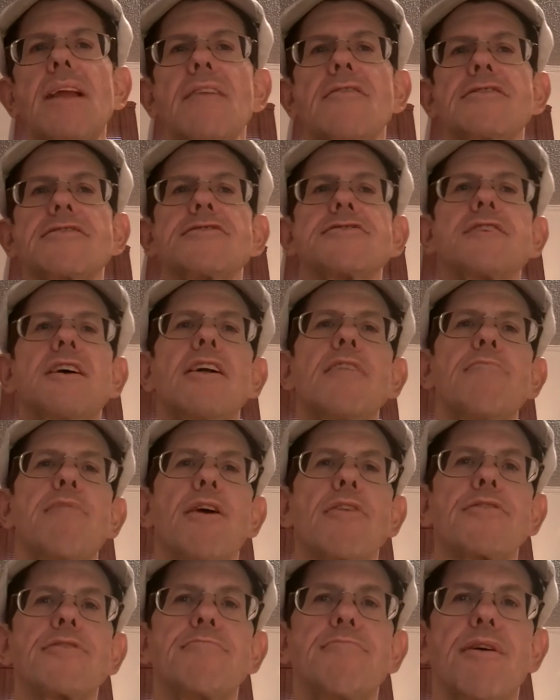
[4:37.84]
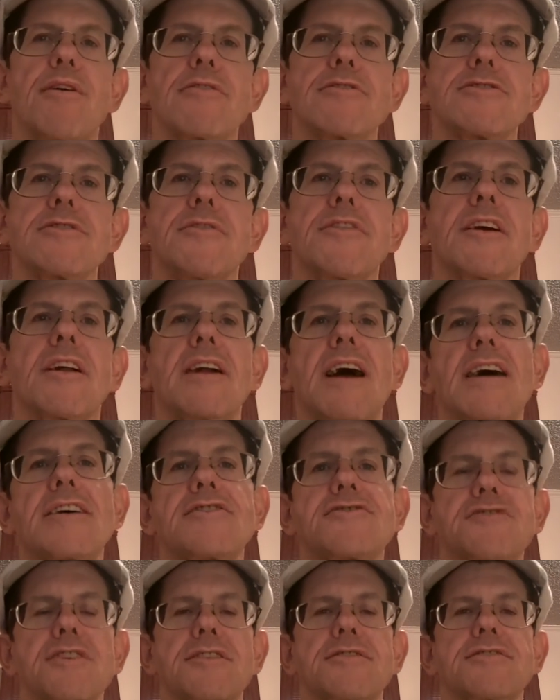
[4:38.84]
this is all part and parcel of the
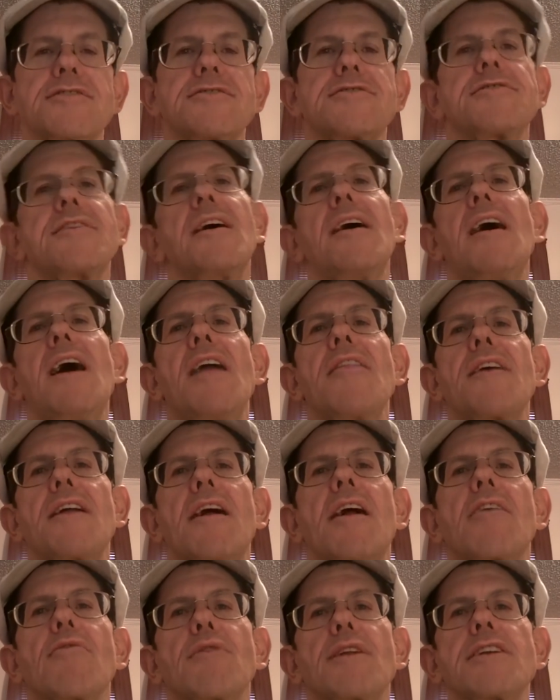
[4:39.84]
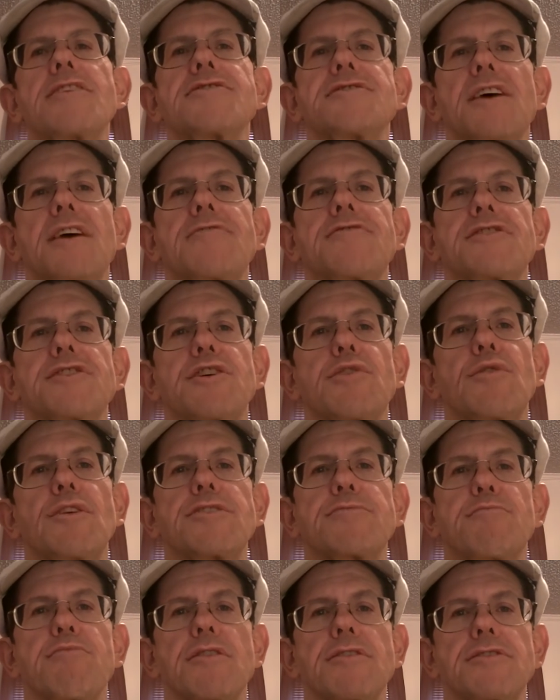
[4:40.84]
class justice that already stuffs
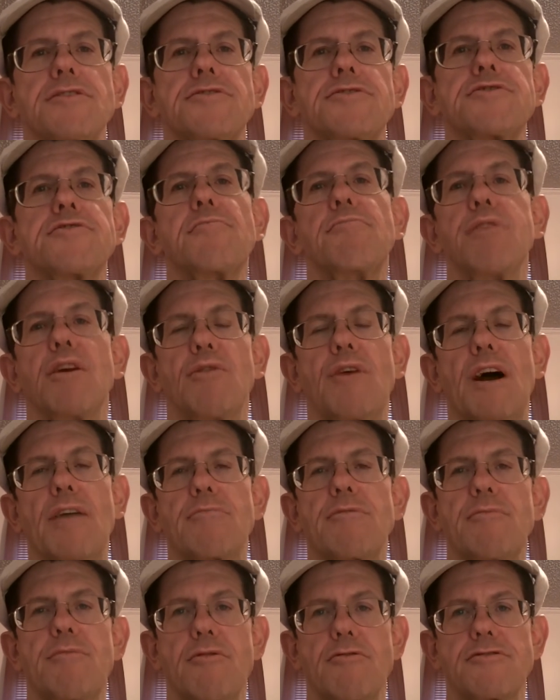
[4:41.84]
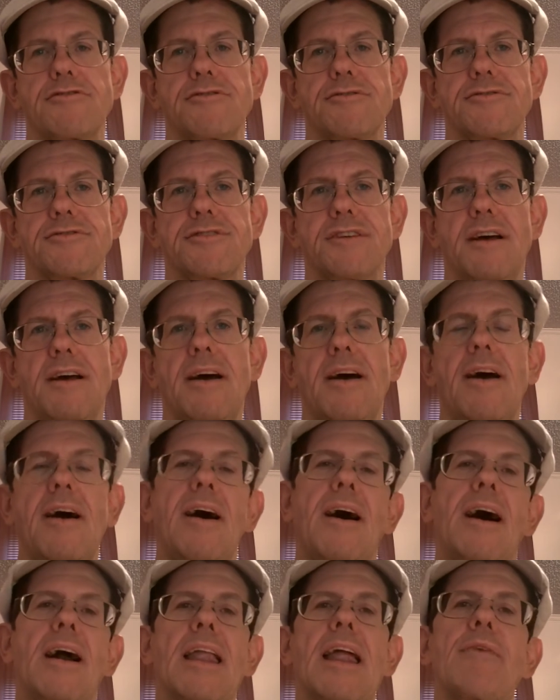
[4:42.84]
U.S. prisons to blowout proportions,
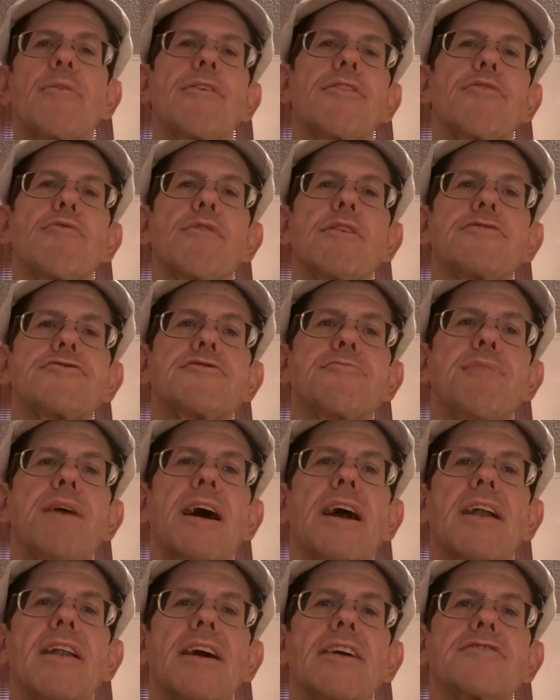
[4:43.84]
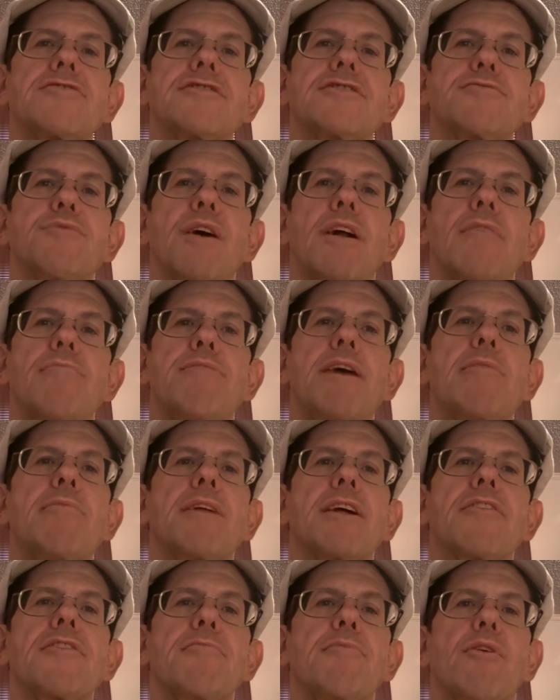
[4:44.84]
allowing the rich to buy elections while
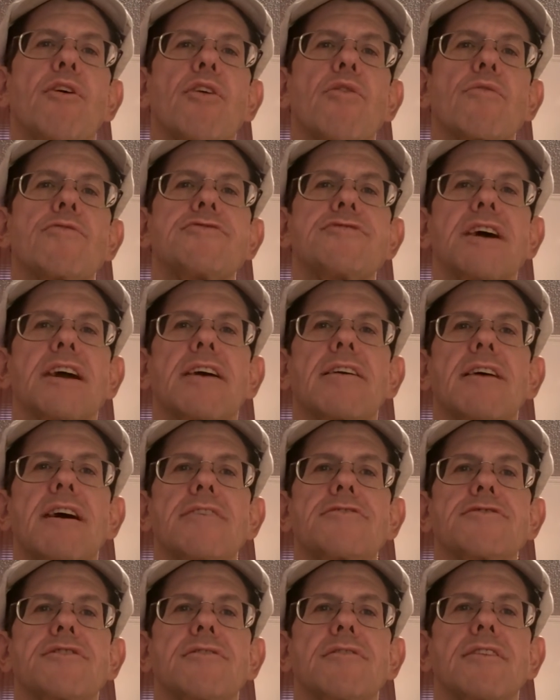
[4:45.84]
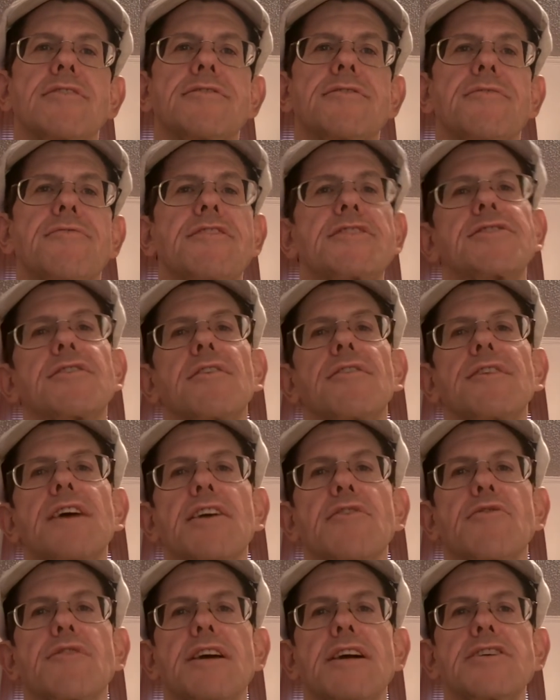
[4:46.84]
pummeling the poor with psychological and physical
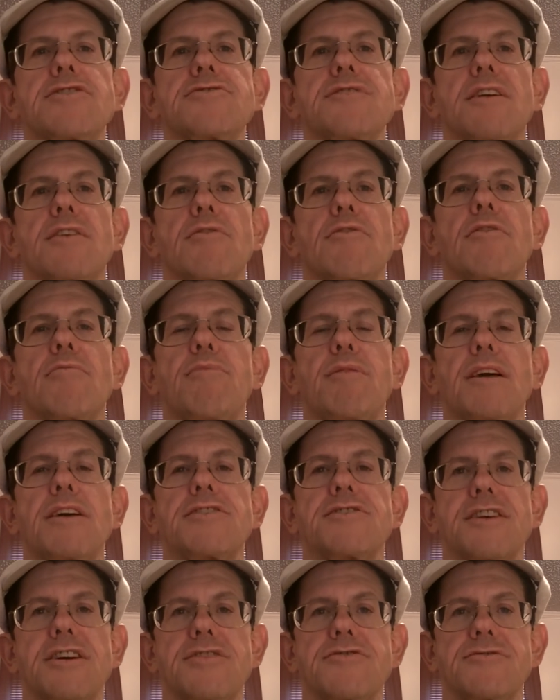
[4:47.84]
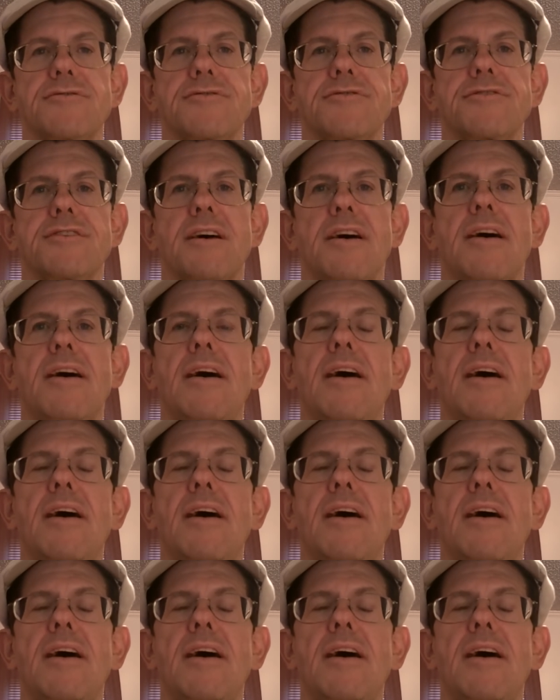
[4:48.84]
degradation at local police stations.